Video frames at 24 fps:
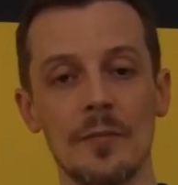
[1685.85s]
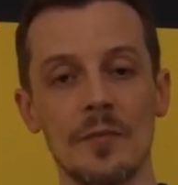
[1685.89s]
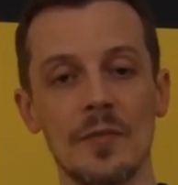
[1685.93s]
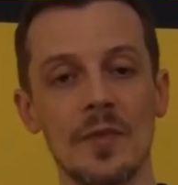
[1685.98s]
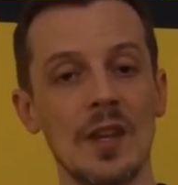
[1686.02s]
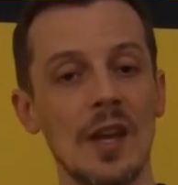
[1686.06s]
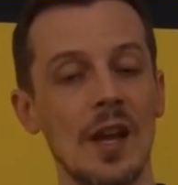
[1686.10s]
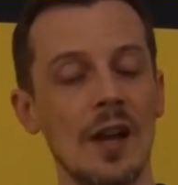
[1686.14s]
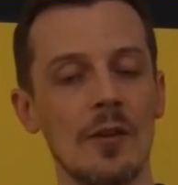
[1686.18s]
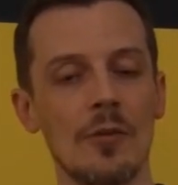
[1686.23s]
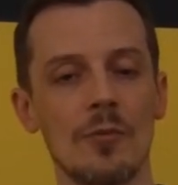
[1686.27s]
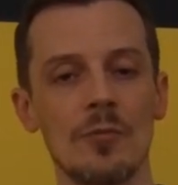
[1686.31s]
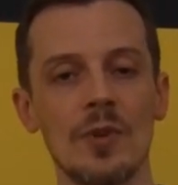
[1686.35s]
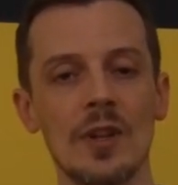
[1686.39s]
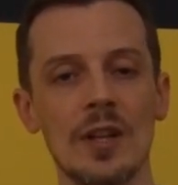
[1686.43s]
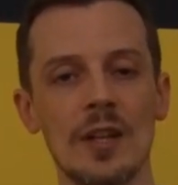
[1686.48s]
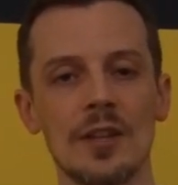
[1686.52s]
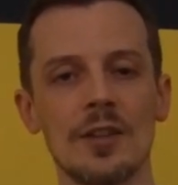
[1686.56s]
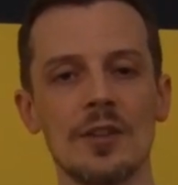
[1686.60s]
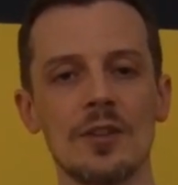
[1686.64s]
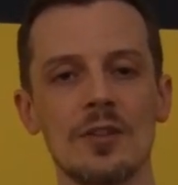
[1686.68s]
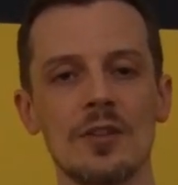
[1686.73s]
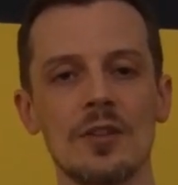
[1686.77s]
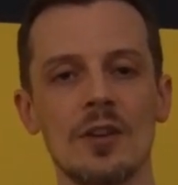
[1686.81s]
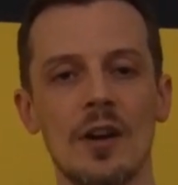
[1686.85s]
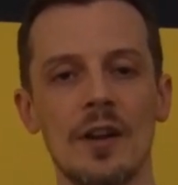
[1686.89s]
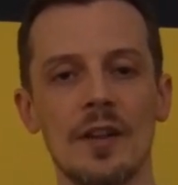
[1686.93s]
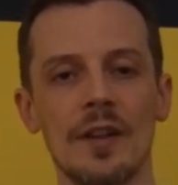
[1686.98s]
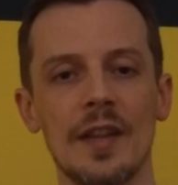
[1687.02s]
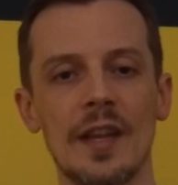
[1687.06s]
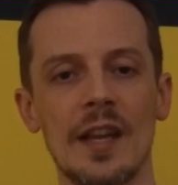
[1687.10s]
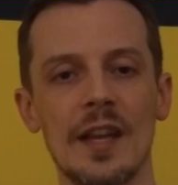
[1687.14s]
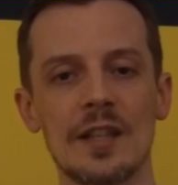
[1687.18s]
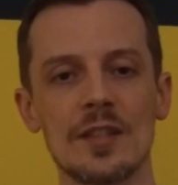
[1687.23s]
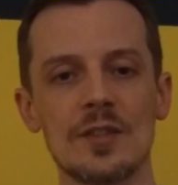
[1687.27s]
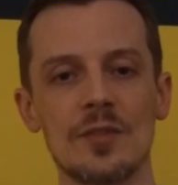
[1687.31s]
really good
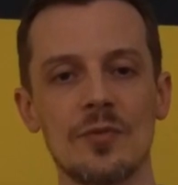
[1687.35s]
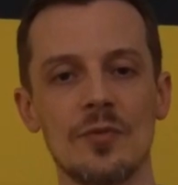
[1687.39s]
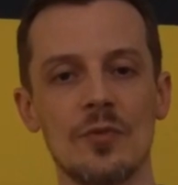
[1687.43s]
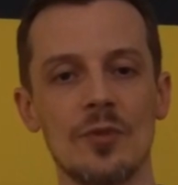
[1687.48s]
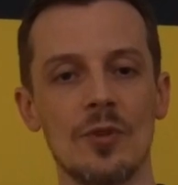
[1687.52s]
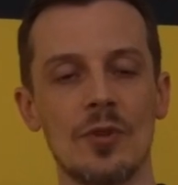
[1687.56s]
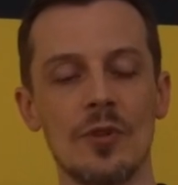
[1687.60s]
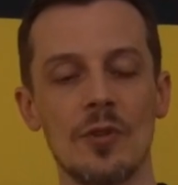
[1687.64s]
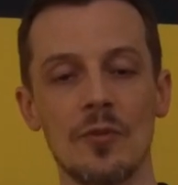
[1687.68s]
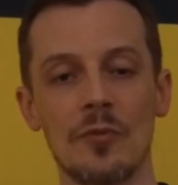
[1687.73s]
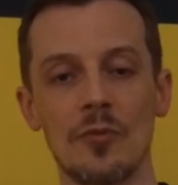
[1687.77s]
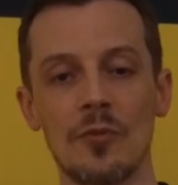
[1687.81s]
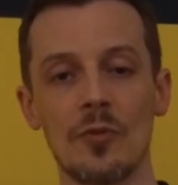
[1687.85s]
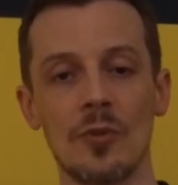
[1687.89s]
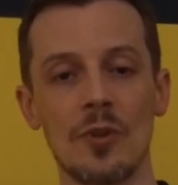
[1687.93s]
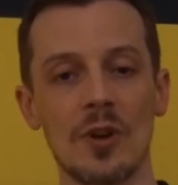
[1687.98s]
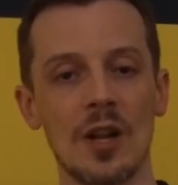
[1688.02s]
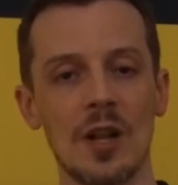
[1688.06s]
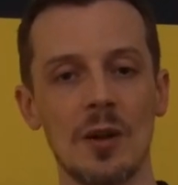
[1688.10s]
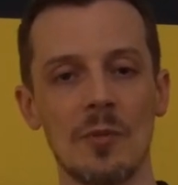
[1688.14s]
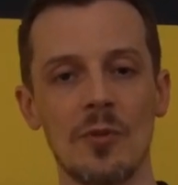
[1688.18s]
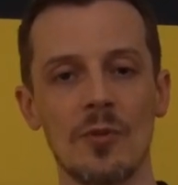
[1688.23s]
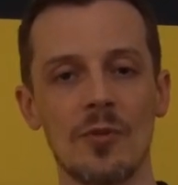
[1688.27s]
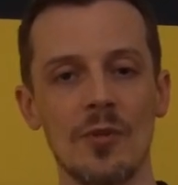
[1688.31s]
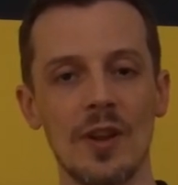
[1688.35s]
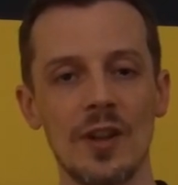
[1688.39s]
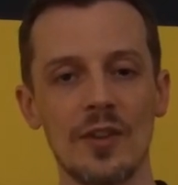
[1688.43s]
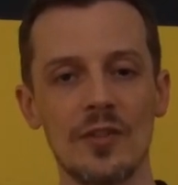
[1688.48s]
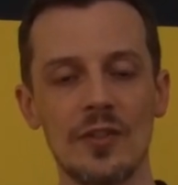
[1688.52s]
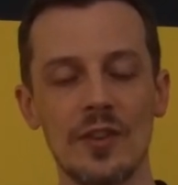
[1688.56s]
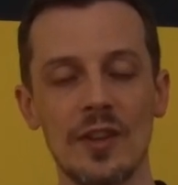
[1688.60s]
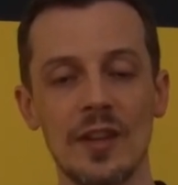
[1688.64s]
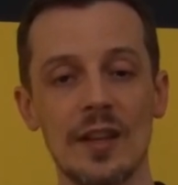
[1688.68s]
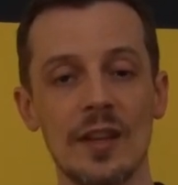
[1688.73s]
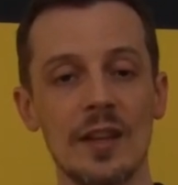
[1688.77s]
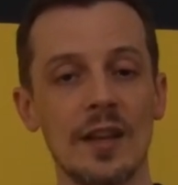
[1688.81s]
contacts for Elmer
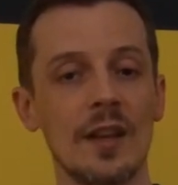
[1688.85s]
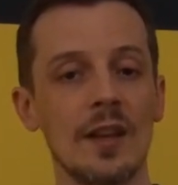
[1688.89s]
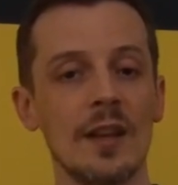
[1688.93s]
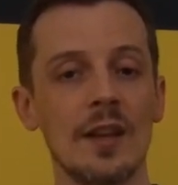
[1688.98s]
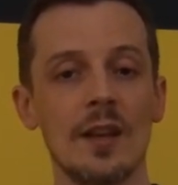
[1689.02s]
Racing,